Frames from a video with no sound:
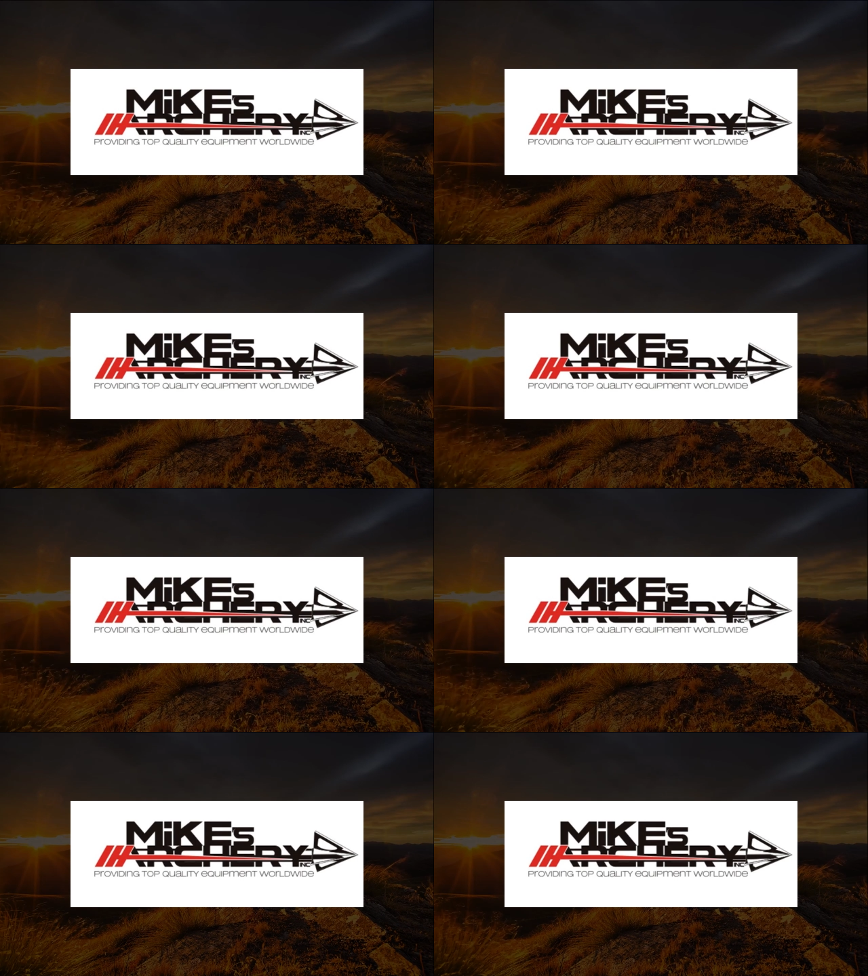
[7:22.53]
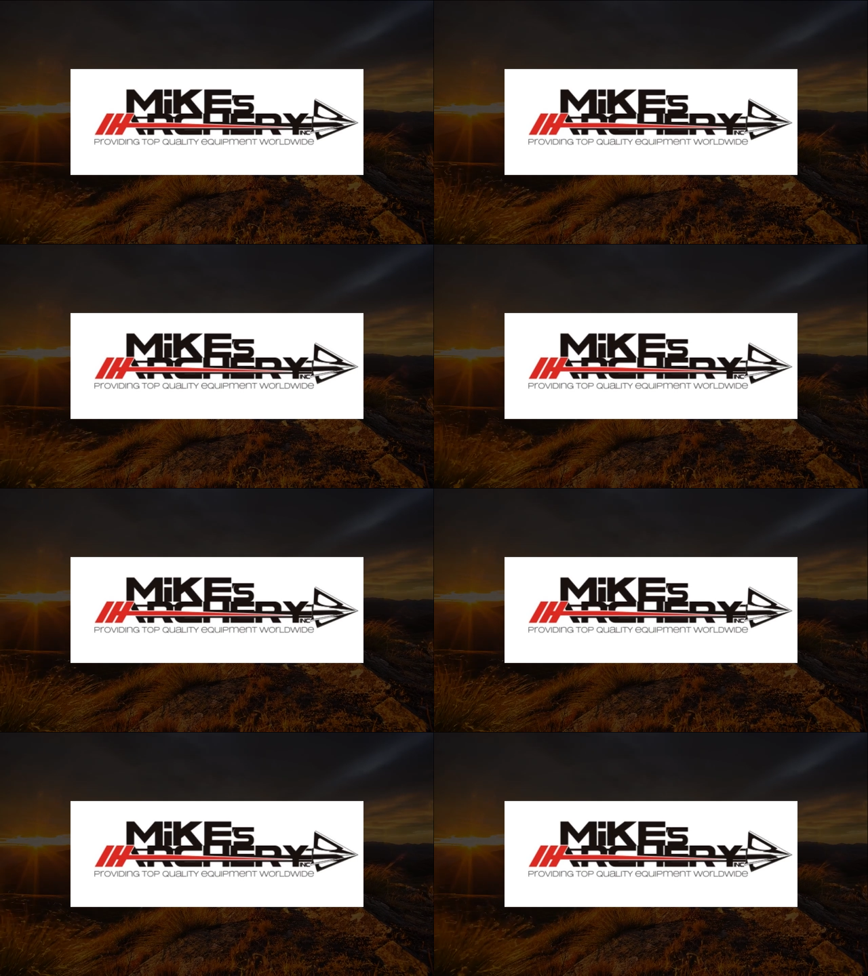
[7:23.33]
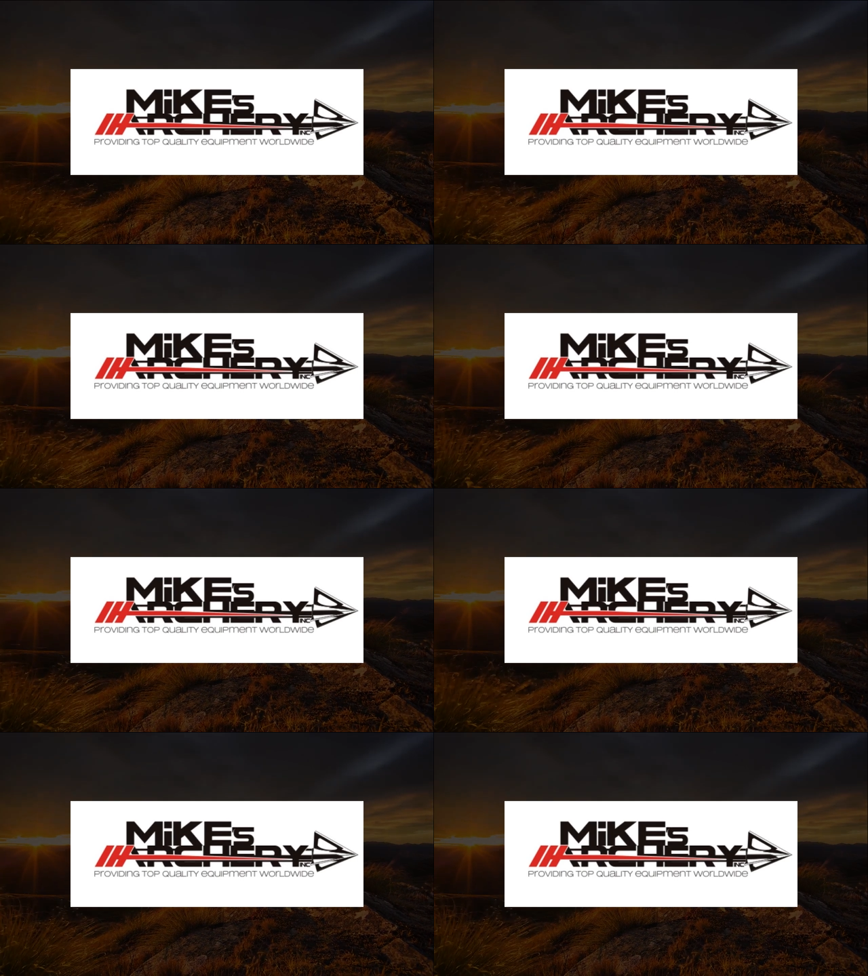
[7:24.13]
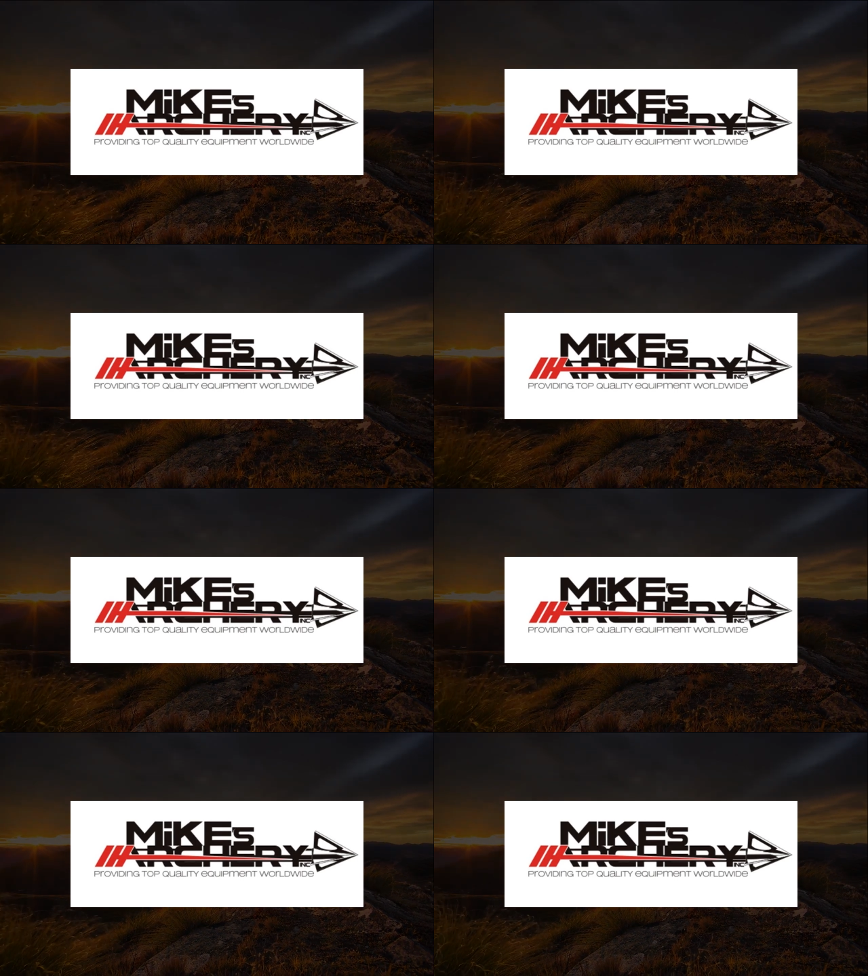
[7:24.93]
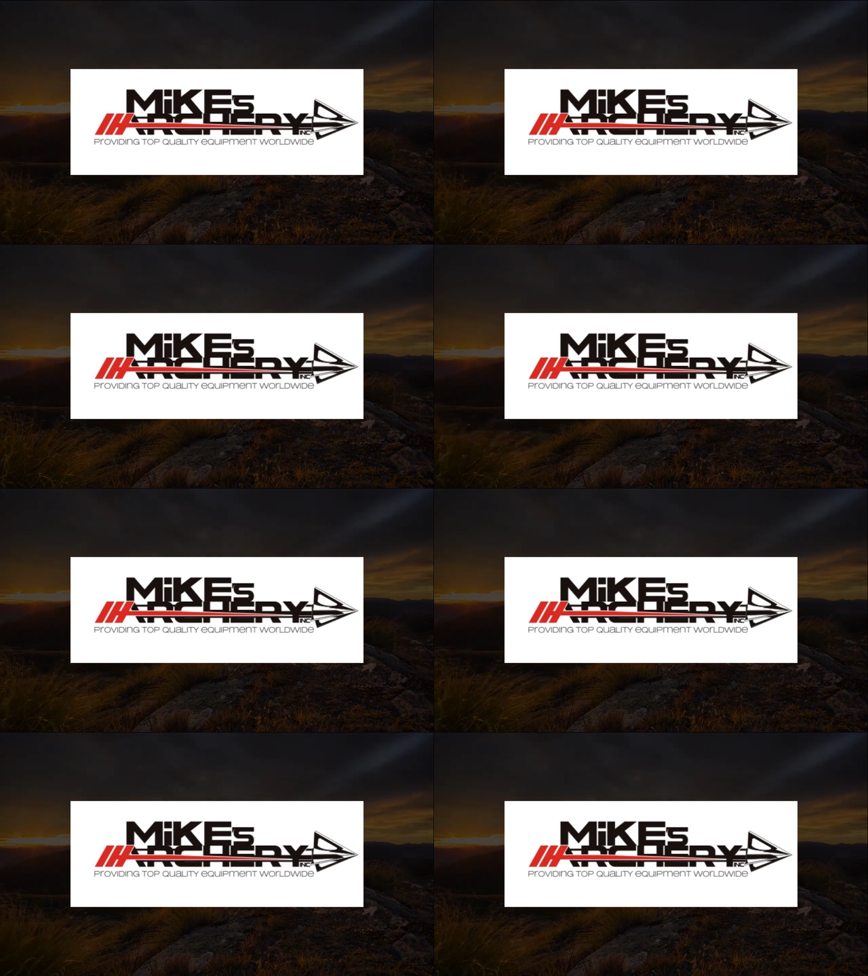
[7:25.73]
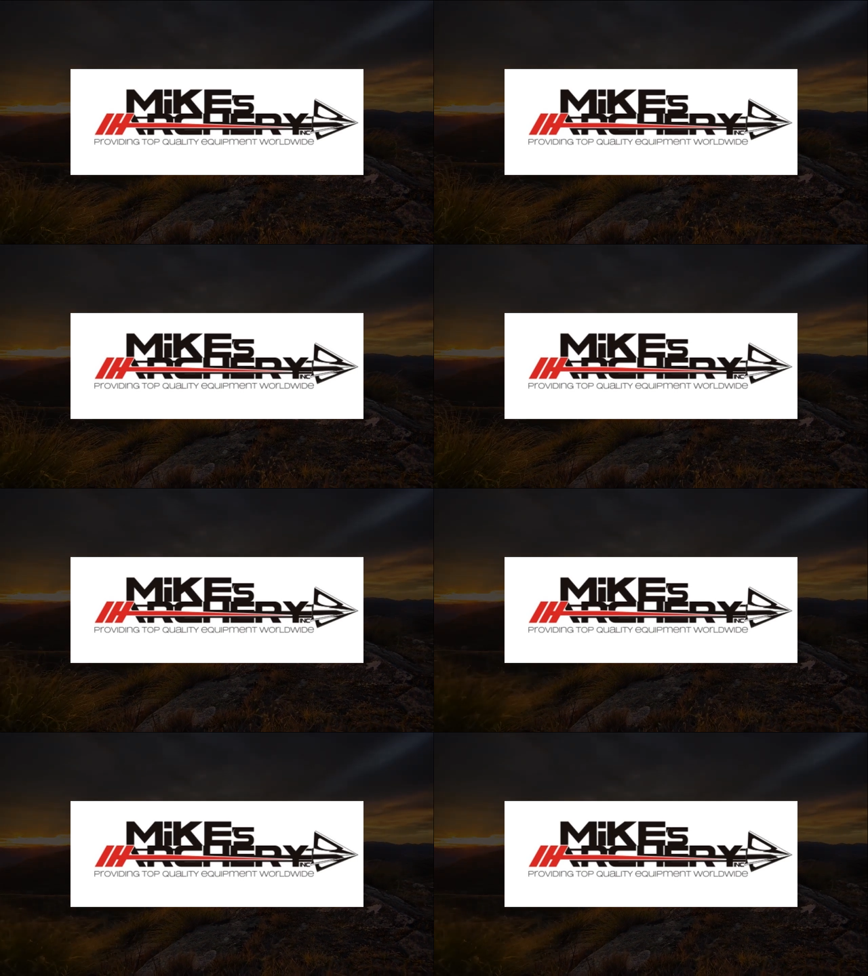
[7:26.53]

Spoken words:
(no speaker visible)